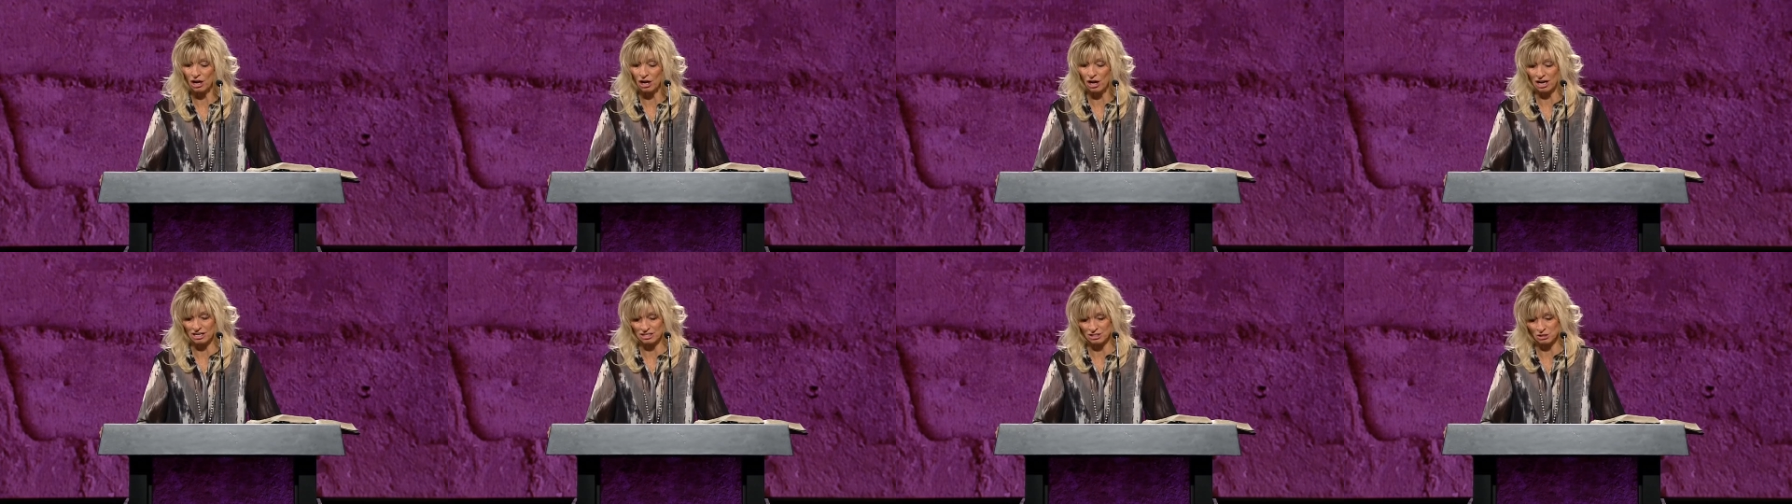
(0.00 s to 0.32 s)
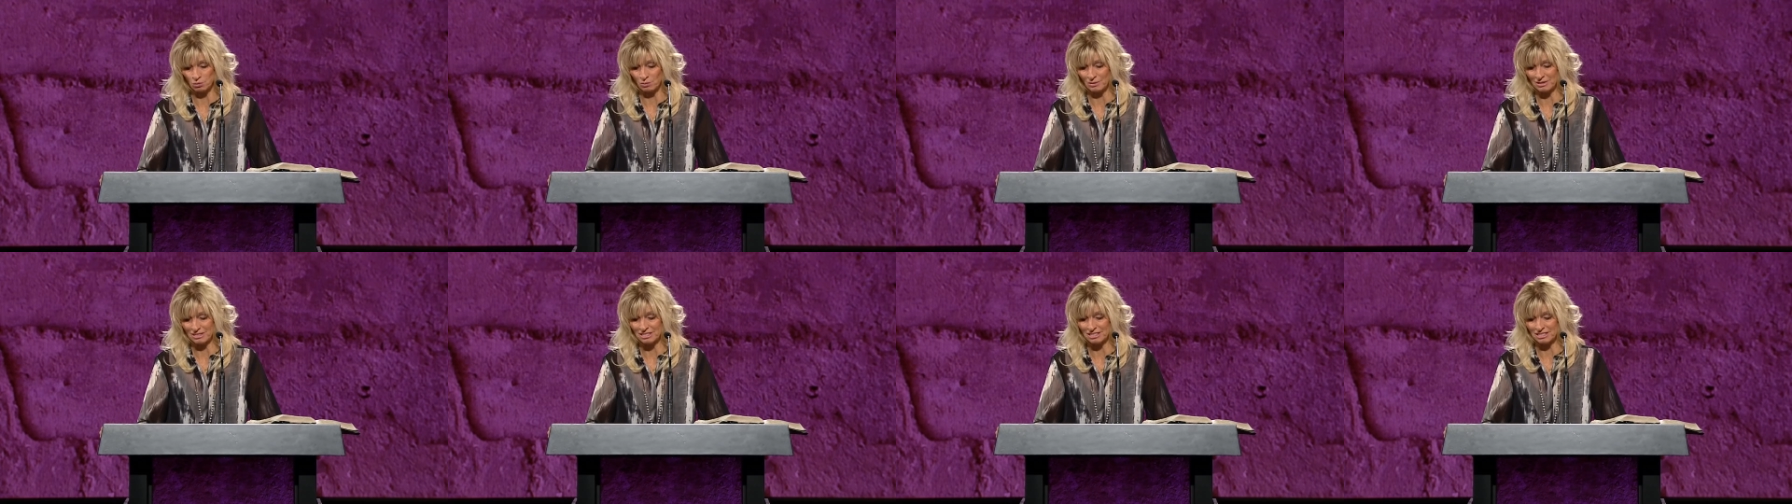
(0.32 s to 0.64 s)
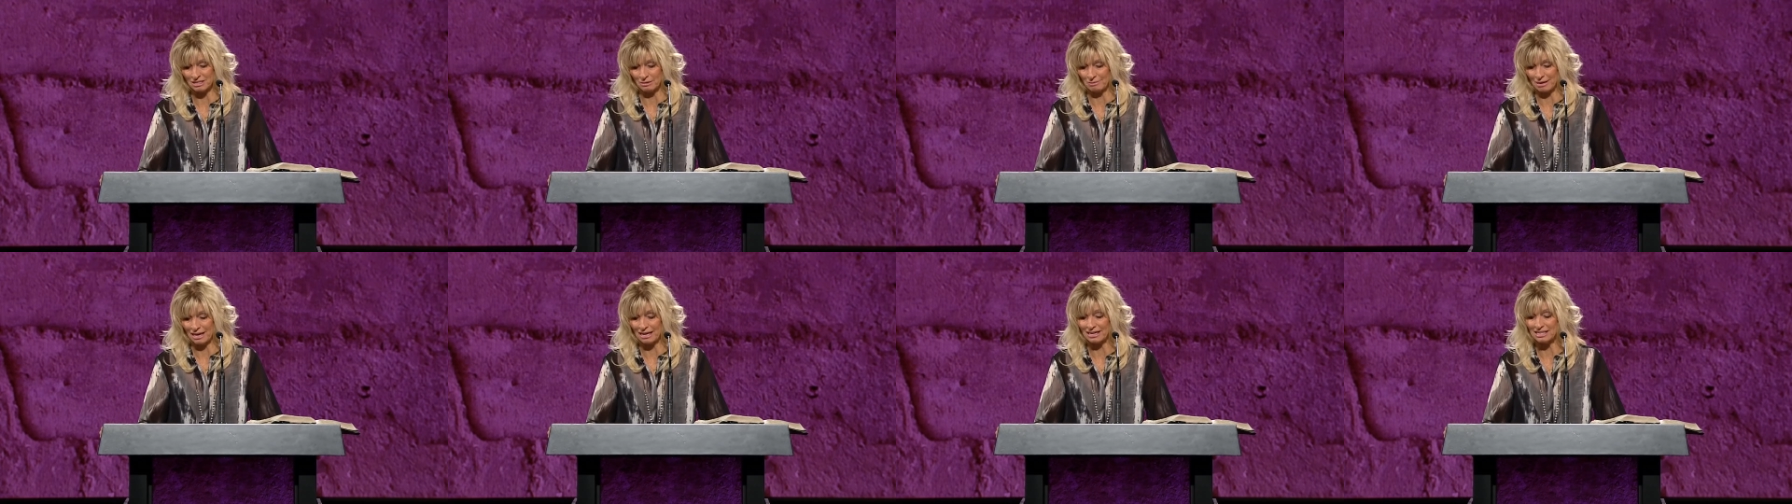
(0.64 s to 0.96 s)
God's
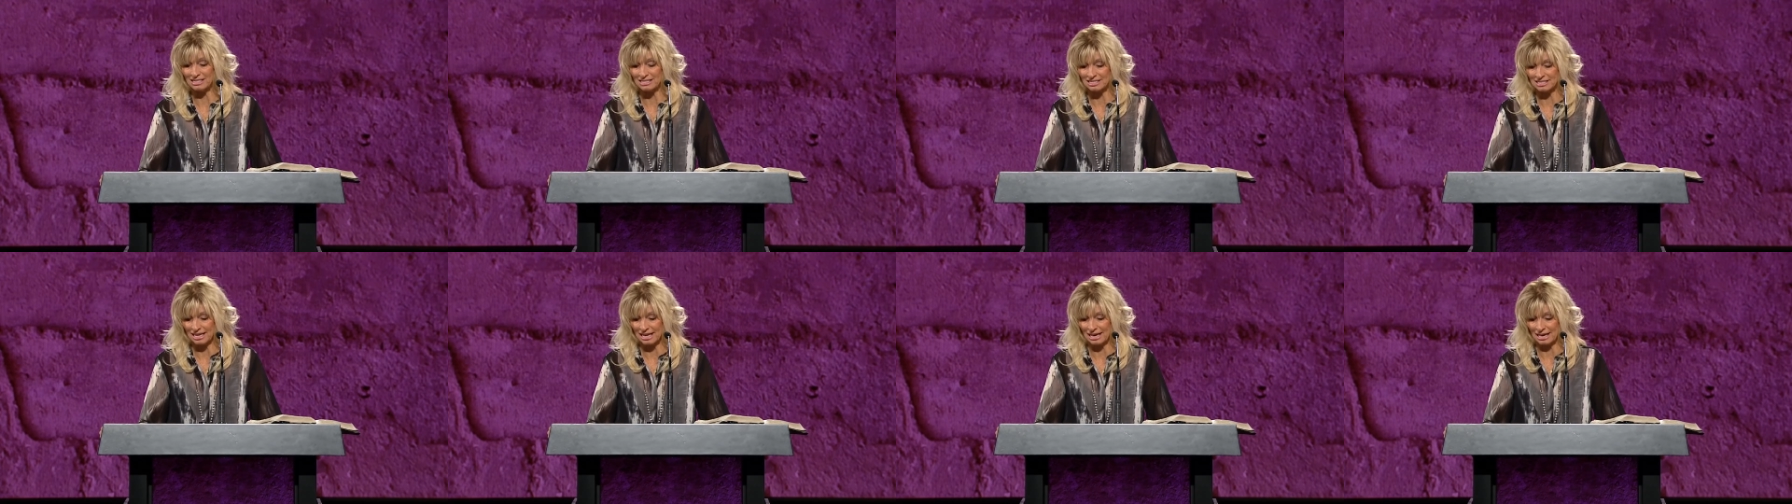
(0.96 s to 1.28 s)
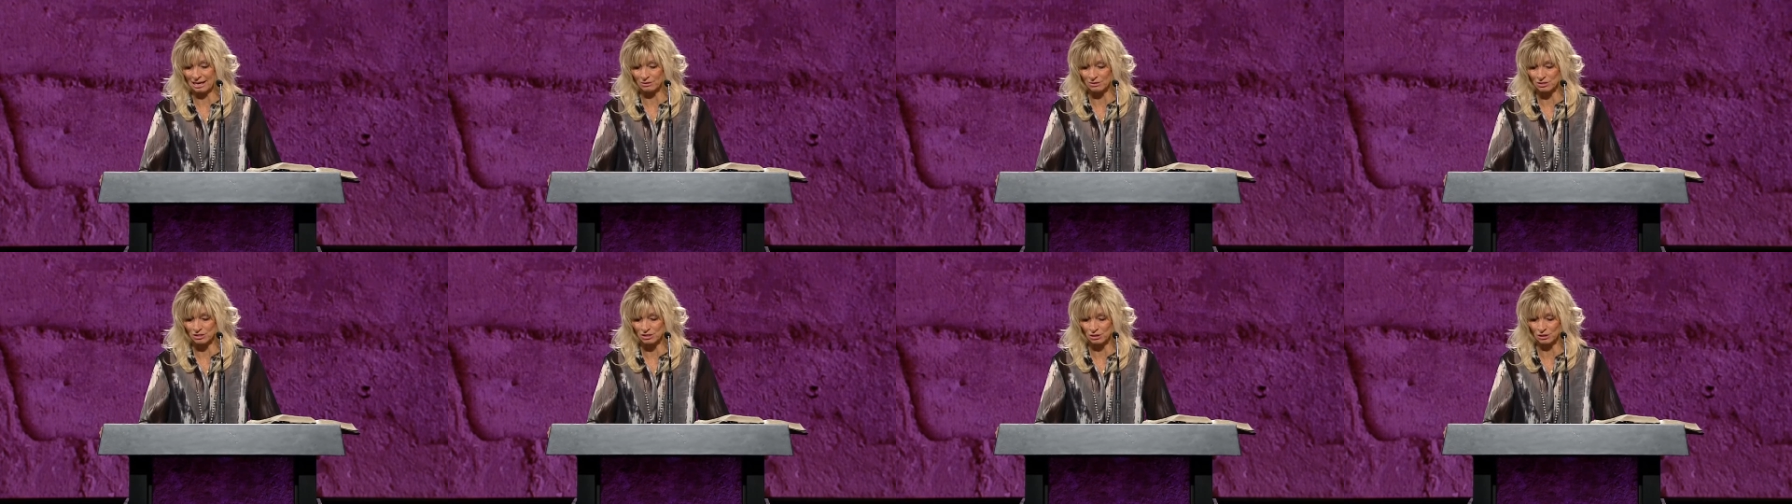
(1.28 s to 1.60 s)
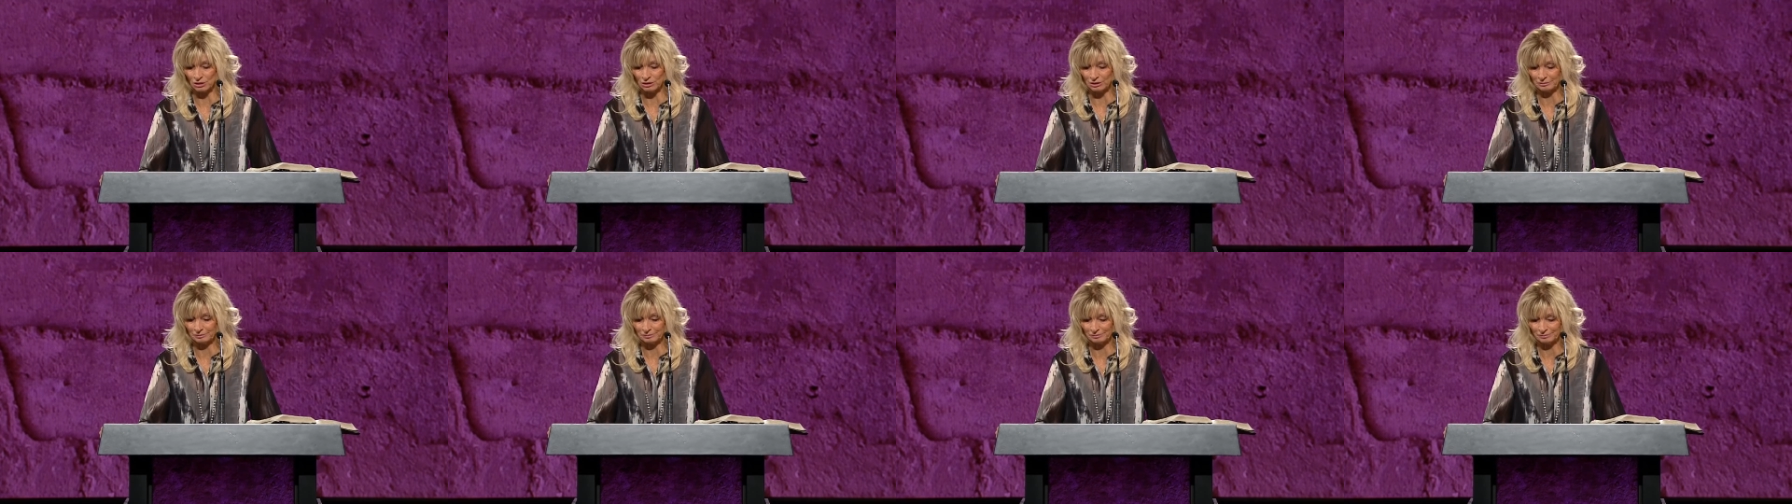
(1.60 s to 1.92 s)
wisdom and his
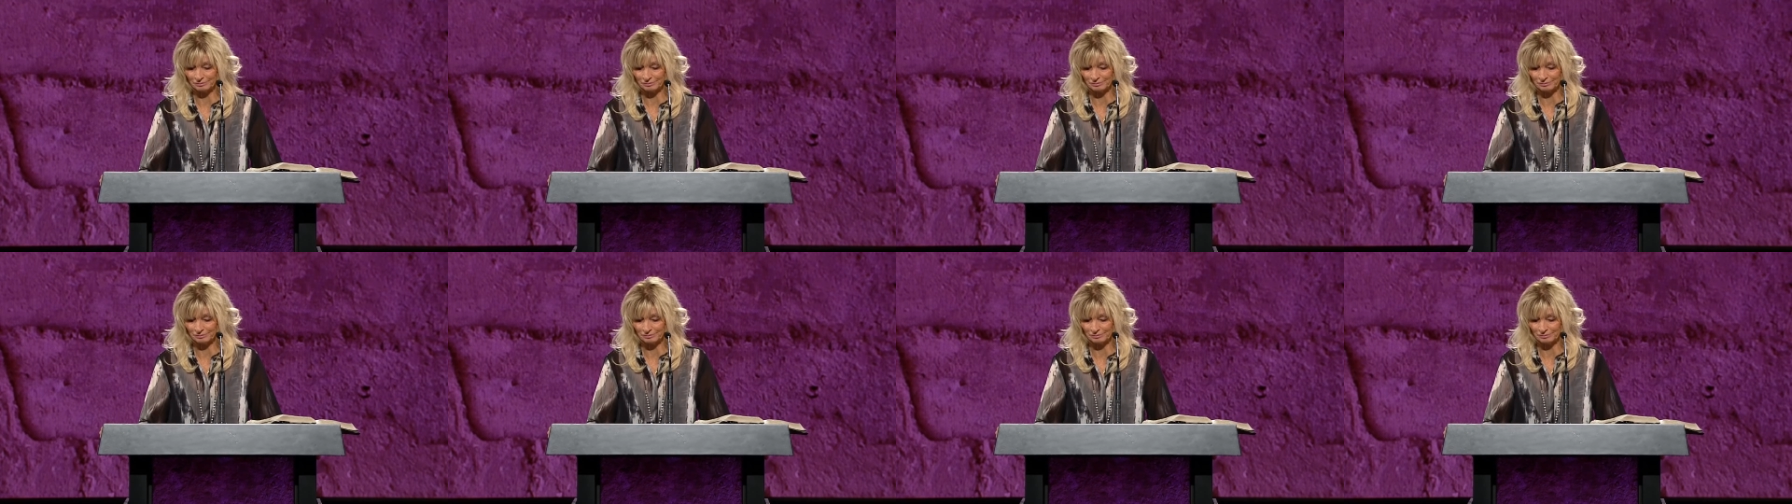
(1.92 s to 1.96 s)
counsel.